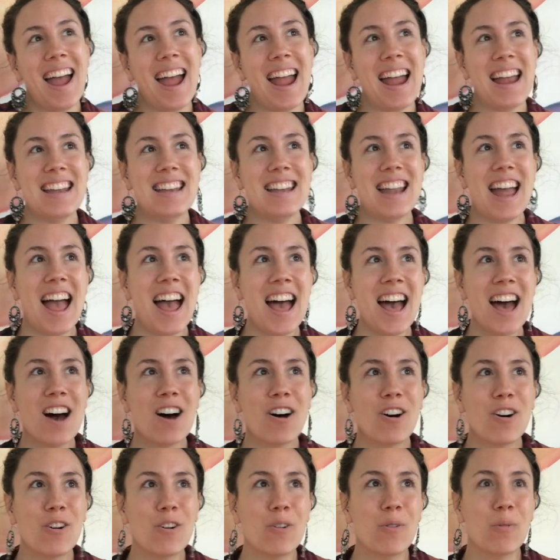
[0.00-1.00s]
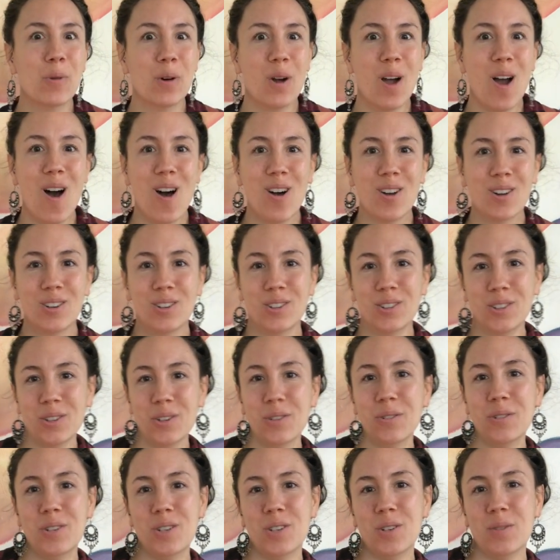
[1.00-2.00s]
And now we're all
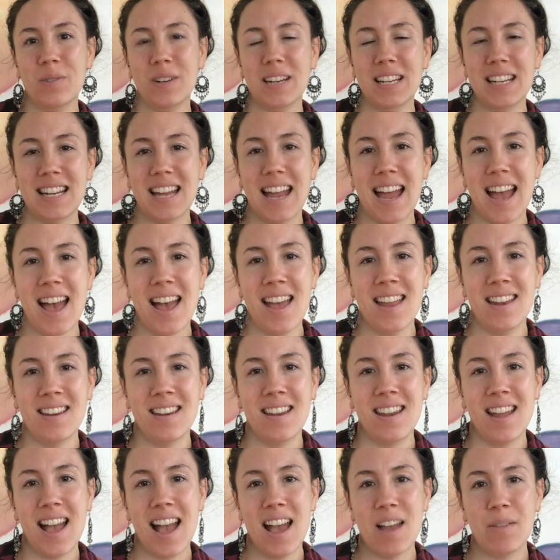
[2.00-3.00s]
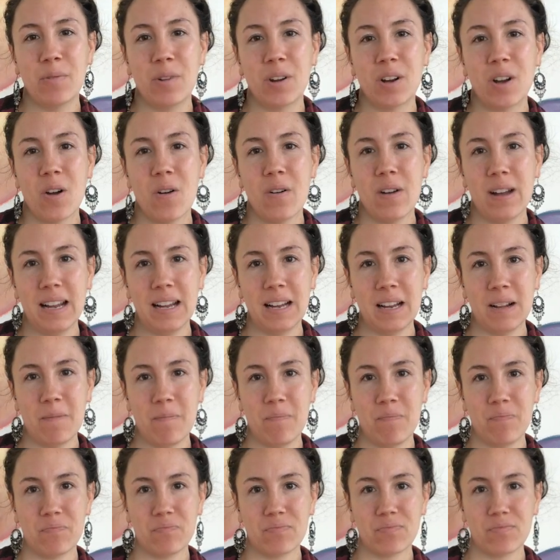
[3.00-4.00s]
glued to it again, and we're going,
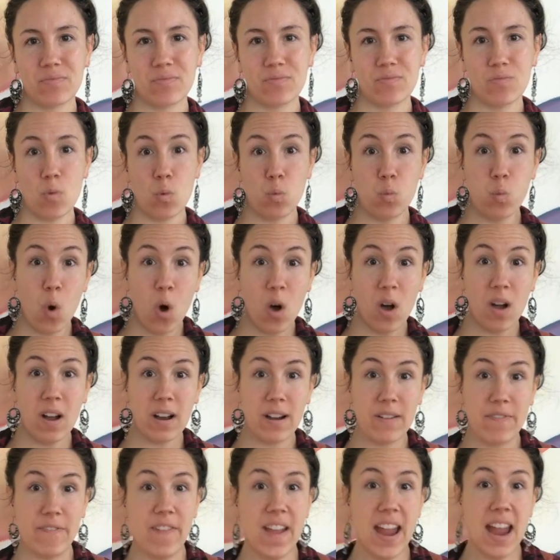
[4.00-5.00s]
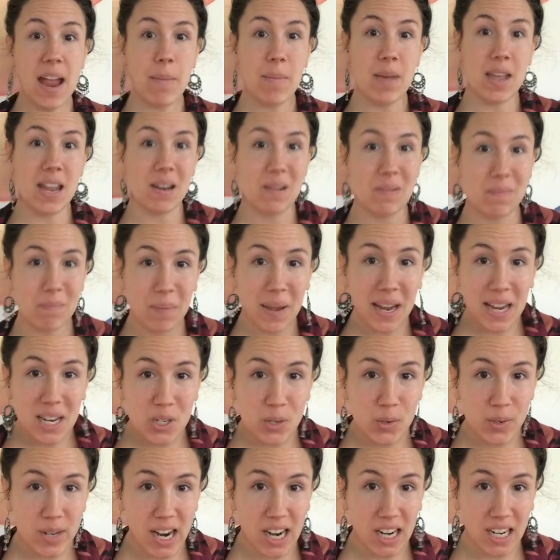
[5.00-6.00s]
war, famine,
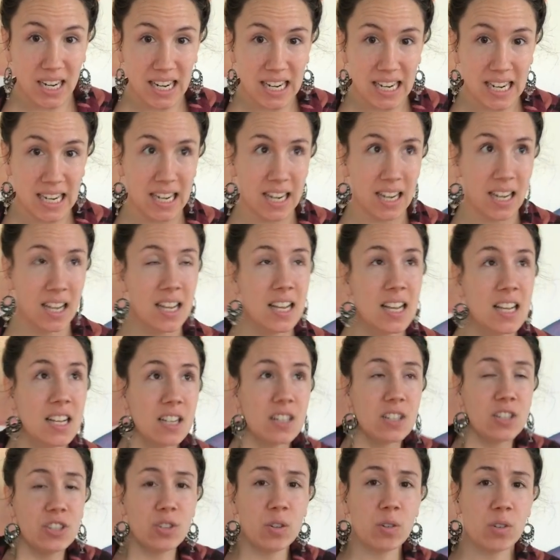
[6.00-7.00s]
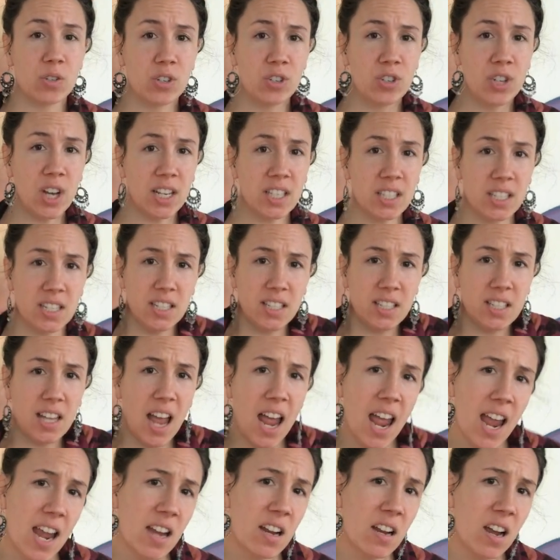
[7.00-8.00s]
patriarchy, social justice,
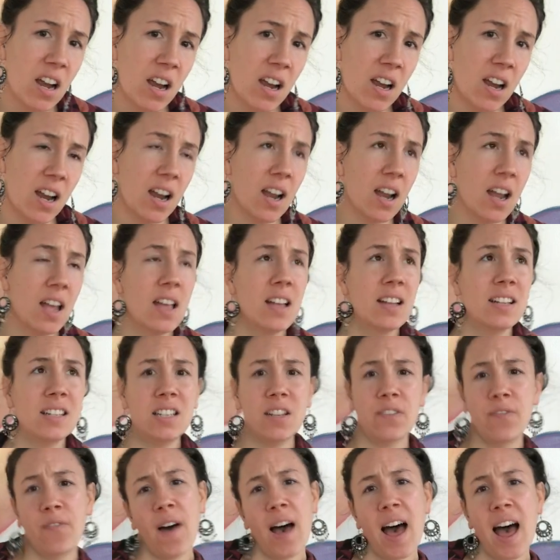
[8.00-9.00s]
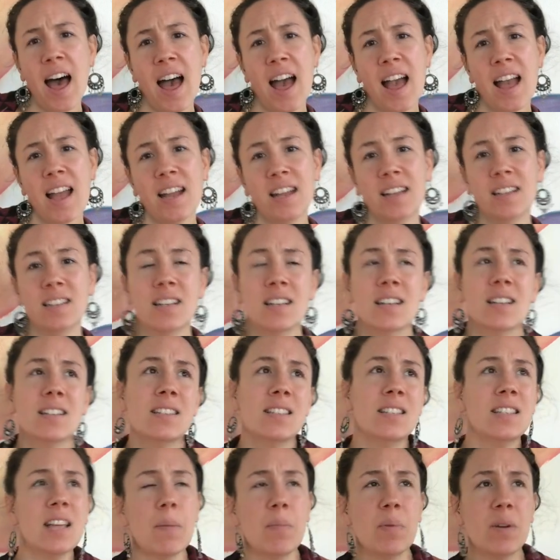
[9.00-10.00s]
anger, divide,
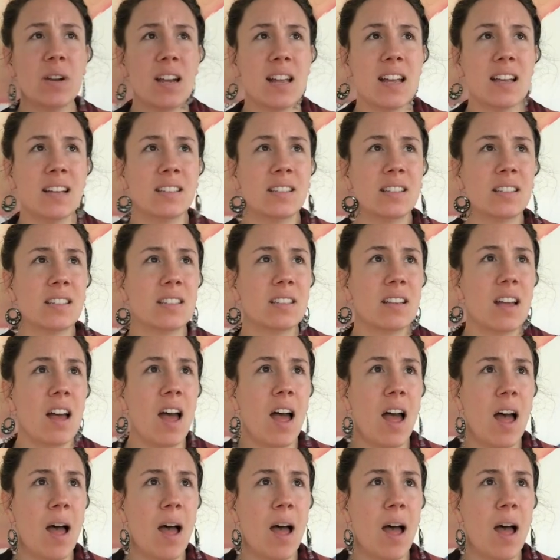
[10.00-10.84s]
separateness.